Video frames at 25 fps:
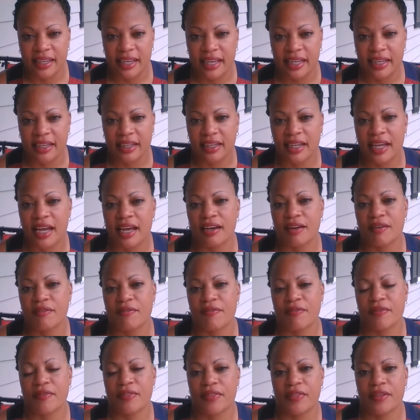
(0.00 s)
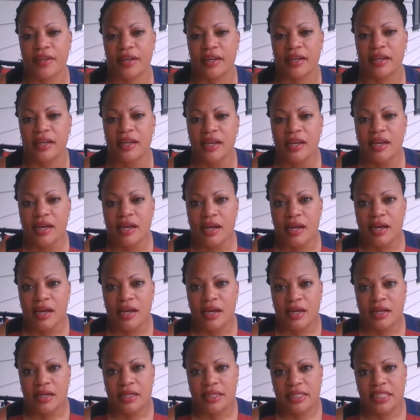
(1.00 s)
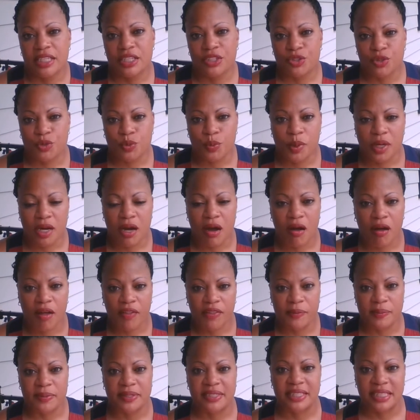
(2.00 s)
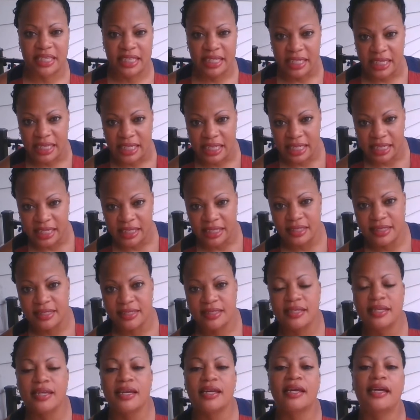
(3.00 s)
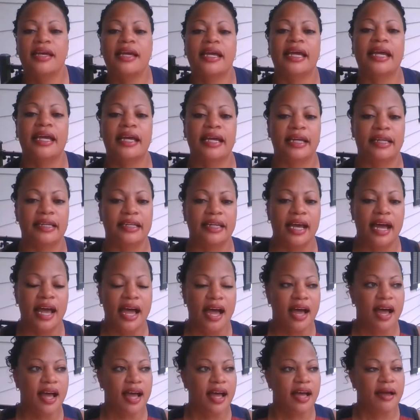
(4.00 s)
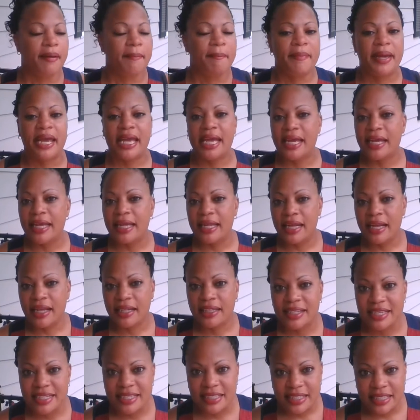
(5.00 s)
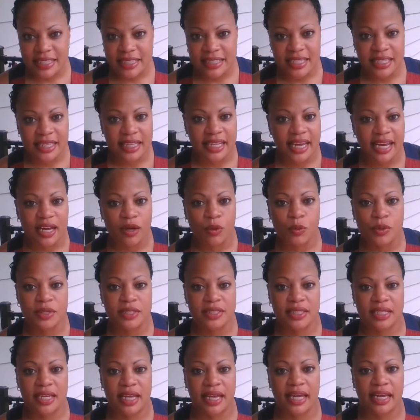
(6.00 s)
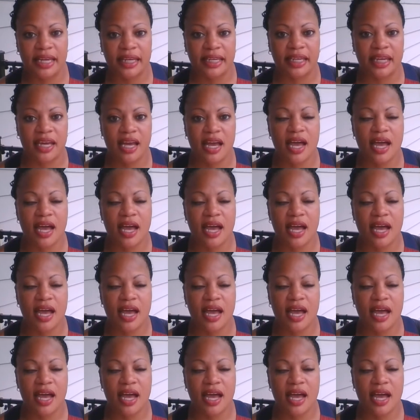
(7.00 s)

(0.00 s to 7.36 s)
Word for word: and a lot of the teachers would call them city kids and man listening to that was like